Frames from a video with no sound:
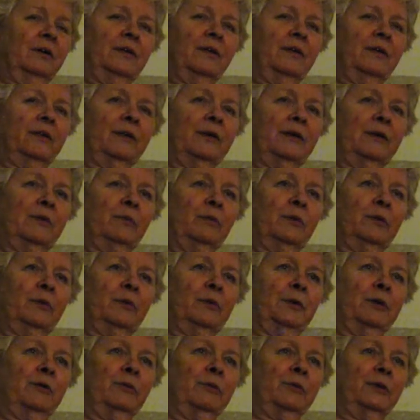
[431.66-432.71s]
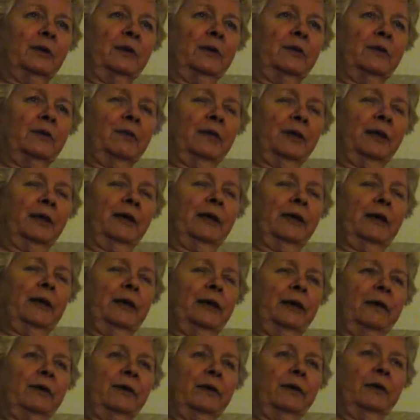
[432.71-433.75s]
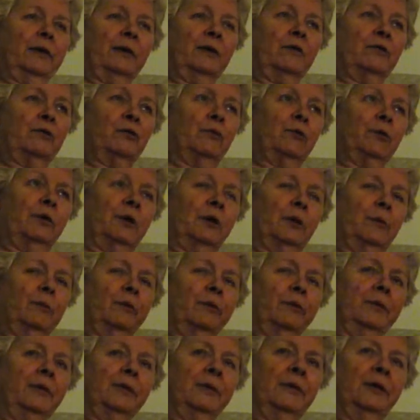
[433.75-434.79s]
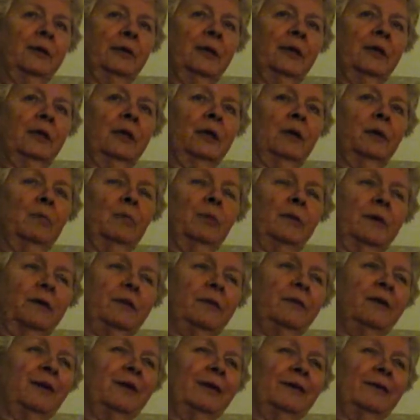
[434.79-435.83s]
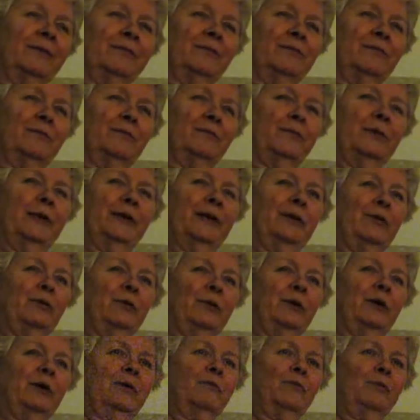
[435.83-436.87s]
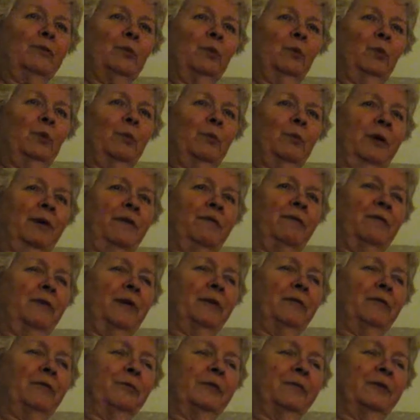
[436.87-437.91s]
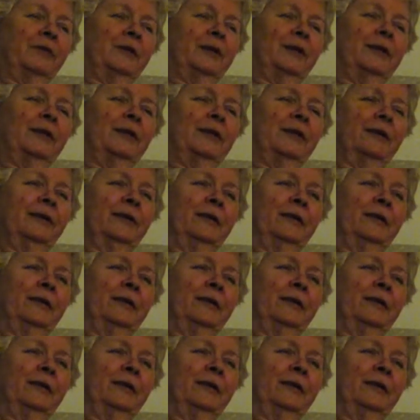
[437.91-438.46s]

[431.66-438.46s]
And they didn't want me doing anything extreme. But I think later on, from what my father said,